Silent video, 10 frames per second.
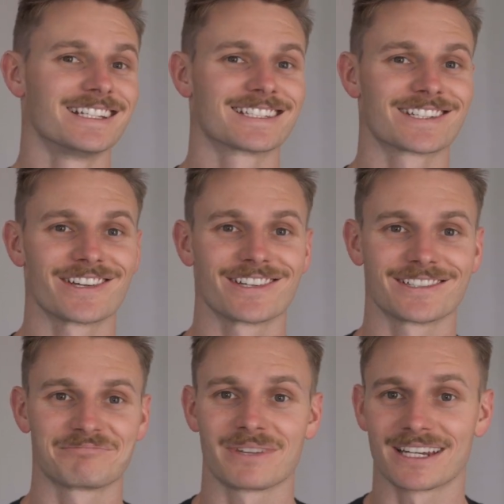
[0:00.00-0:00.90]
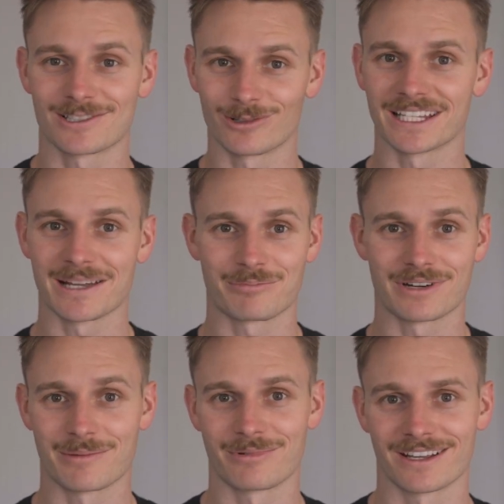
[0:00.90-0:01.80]
So it is holding up
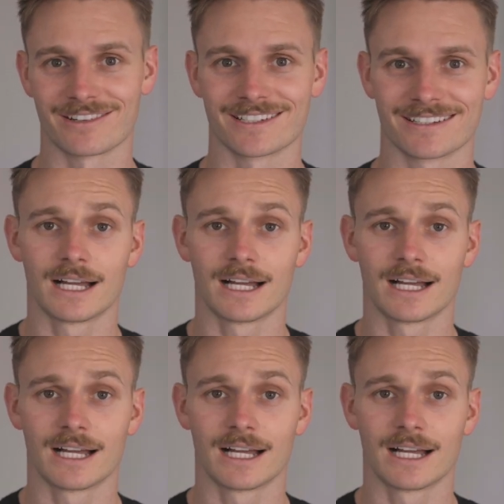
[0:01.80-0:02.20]
pretty good.